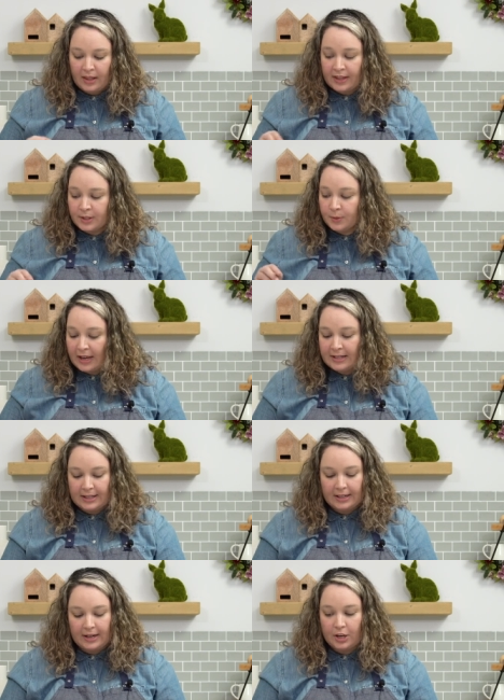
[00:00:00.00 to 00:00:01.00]
that's what I
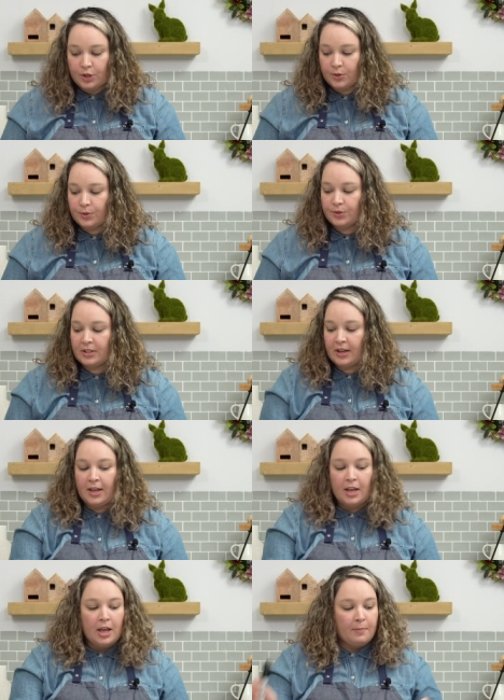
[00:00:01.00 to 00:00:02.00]
did and I used
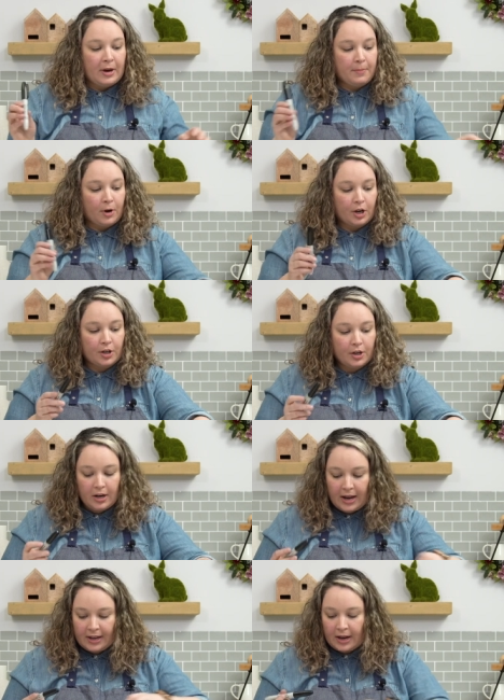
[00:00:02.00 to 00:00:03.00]
my
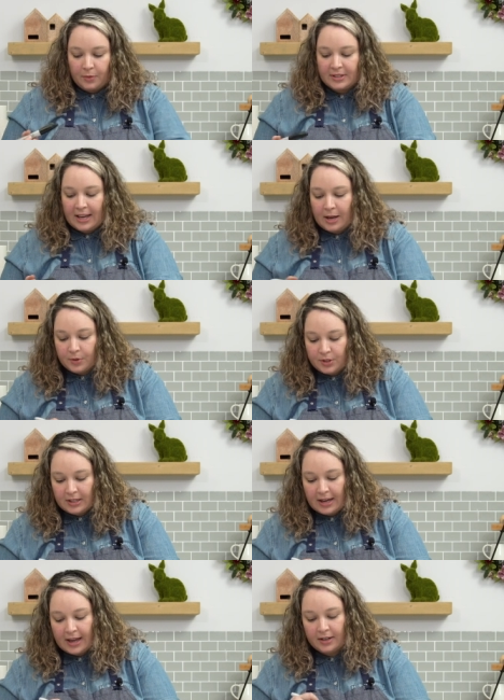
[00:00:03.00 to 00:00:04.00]
marker and I was able
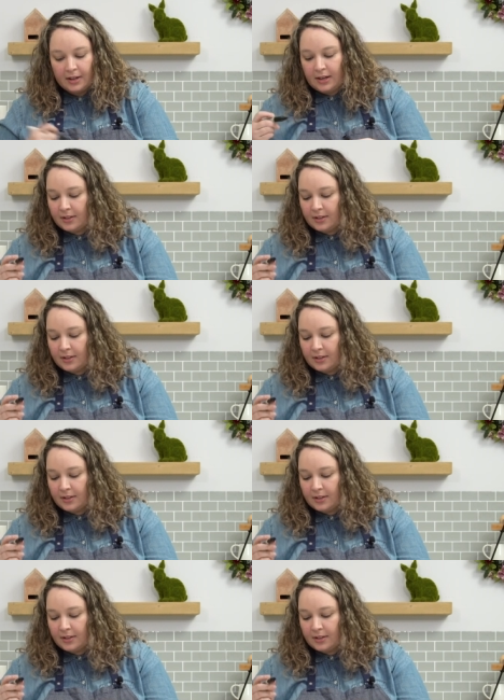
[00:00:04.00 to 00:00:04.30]
to get